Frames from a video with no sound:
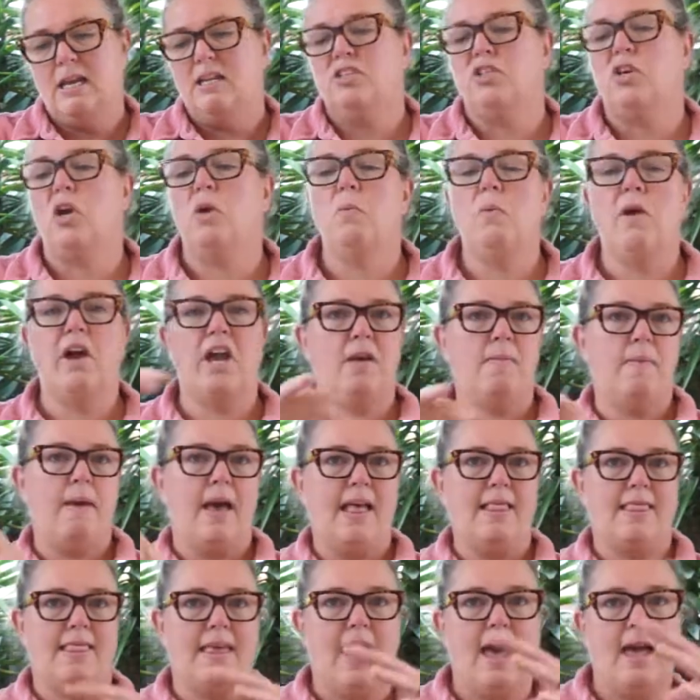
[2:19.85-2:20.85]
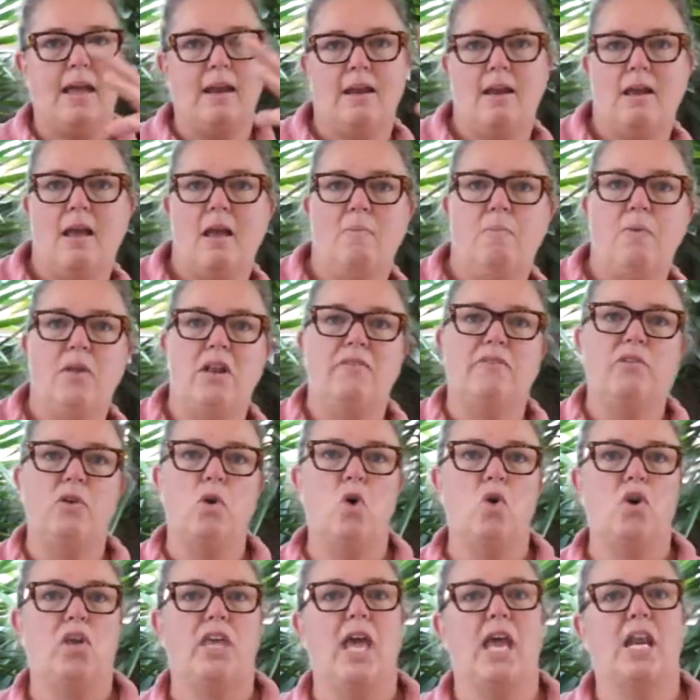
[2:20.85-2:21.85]
Don't worry about that. A bit of an
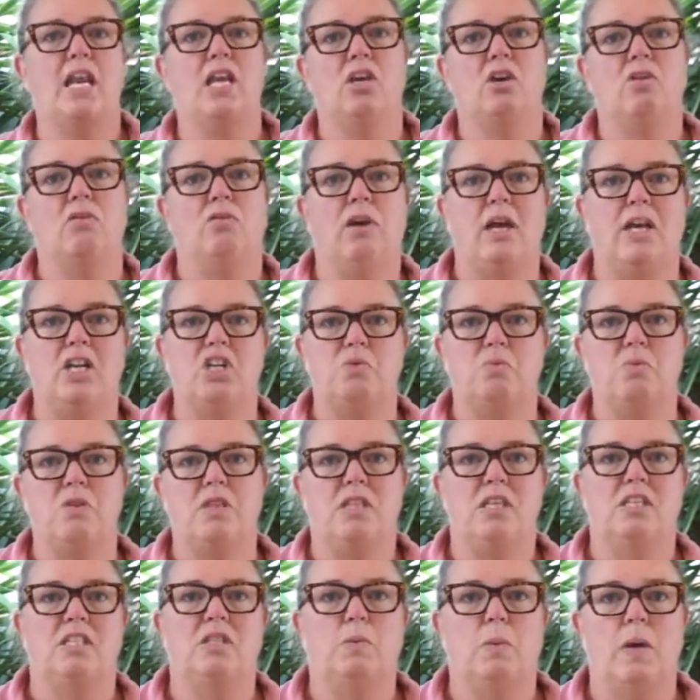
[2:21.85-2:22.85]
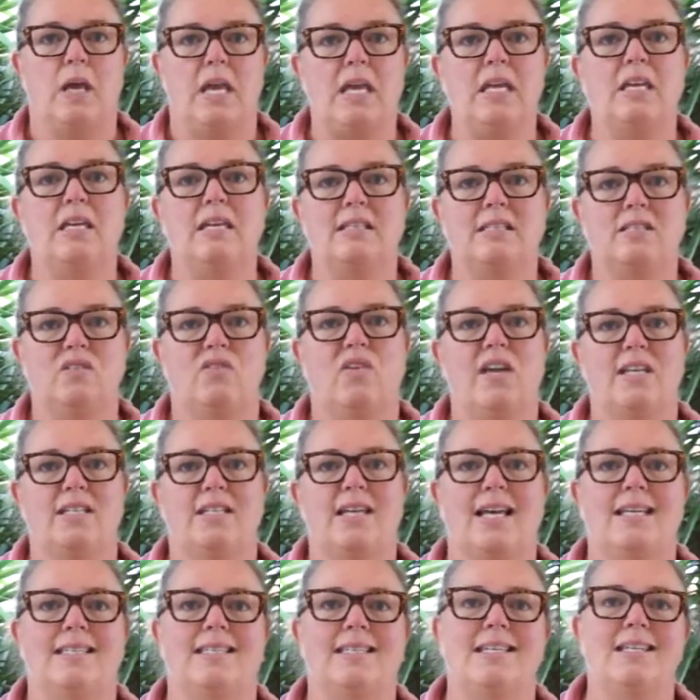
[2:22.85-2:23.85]
organic arrangement this week is
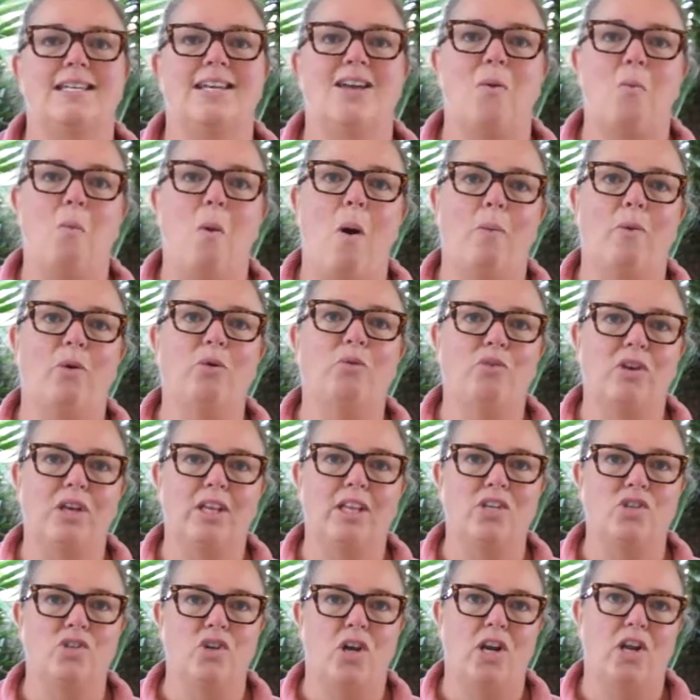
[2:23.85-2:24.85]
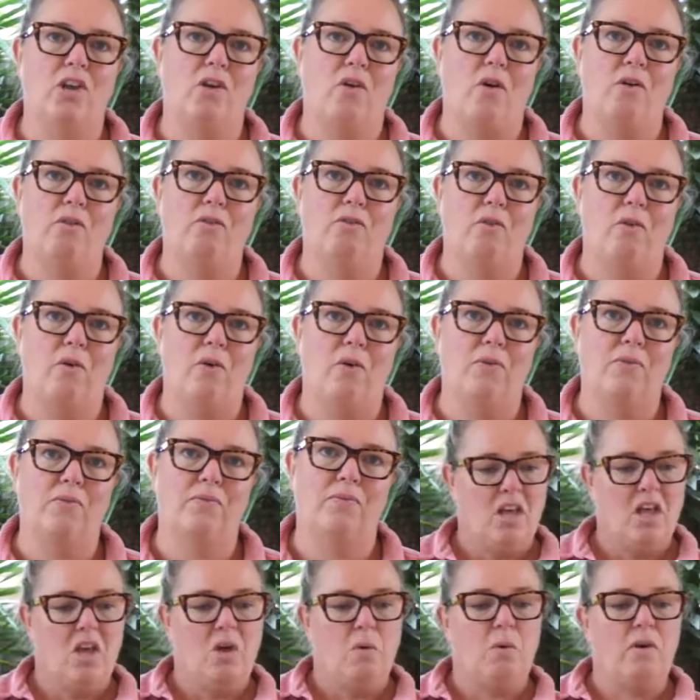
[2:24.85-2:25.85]
fantastic and what we're really trying to go for.
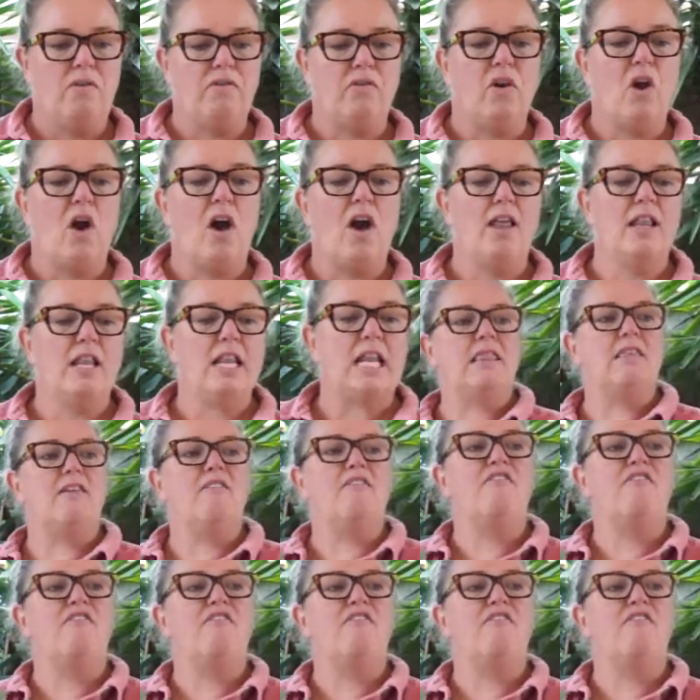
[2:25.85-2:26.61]
We've got the